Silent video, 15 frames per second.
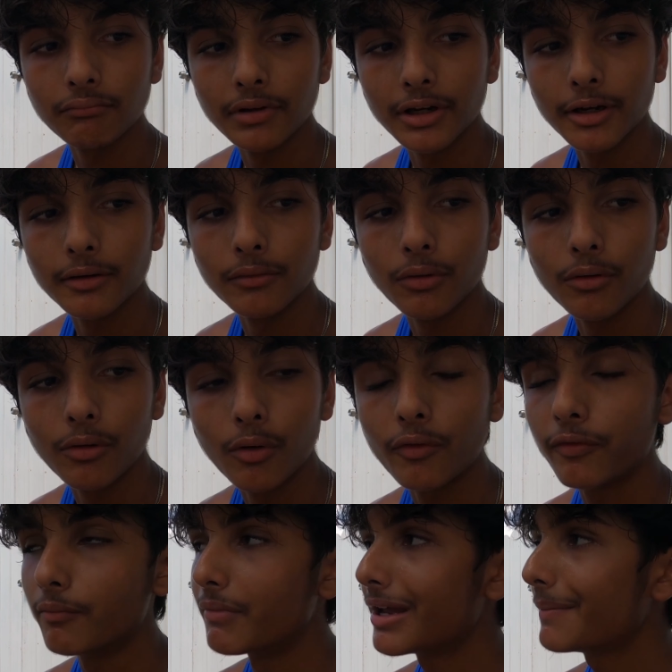and then
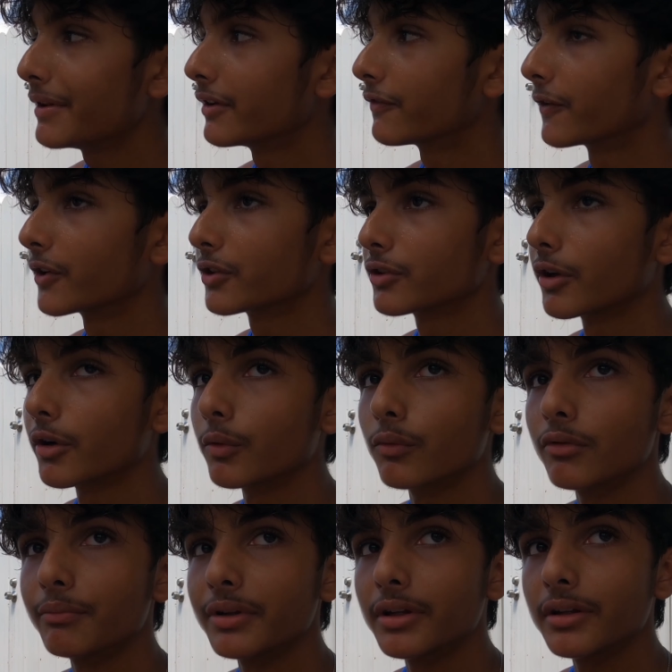hope maybe the first start
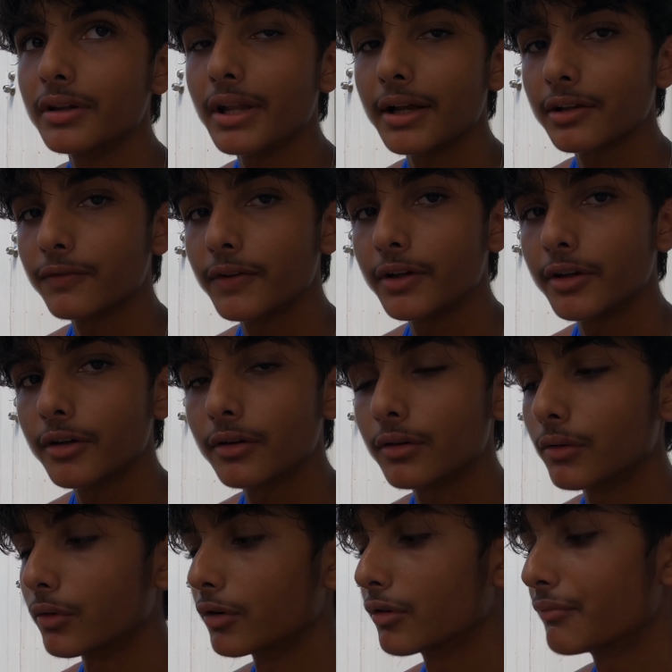will be next
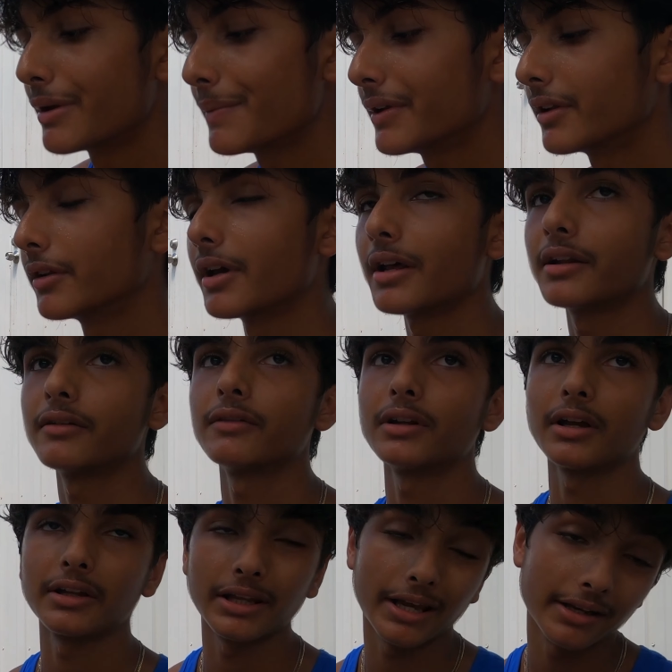video, or maybe the
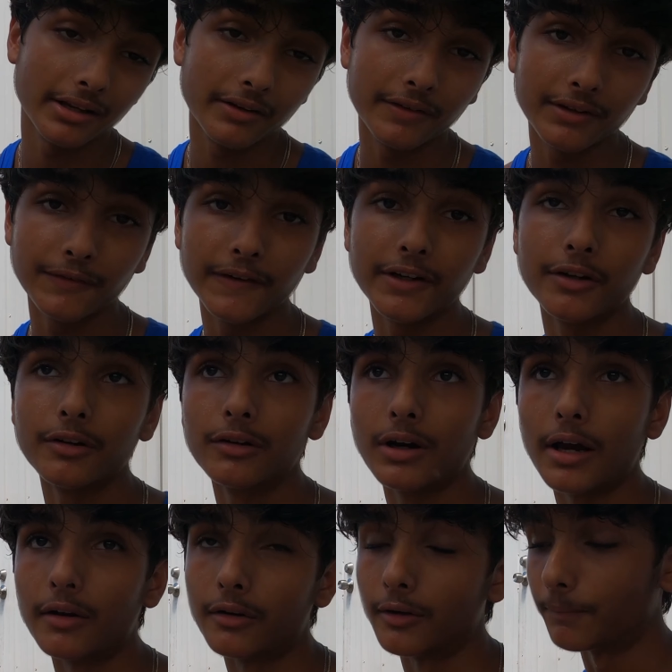end of this video.
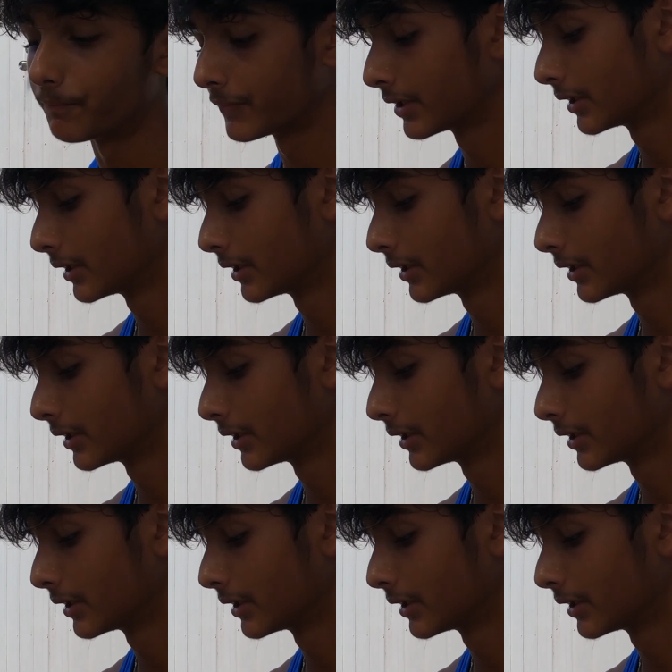I don't know,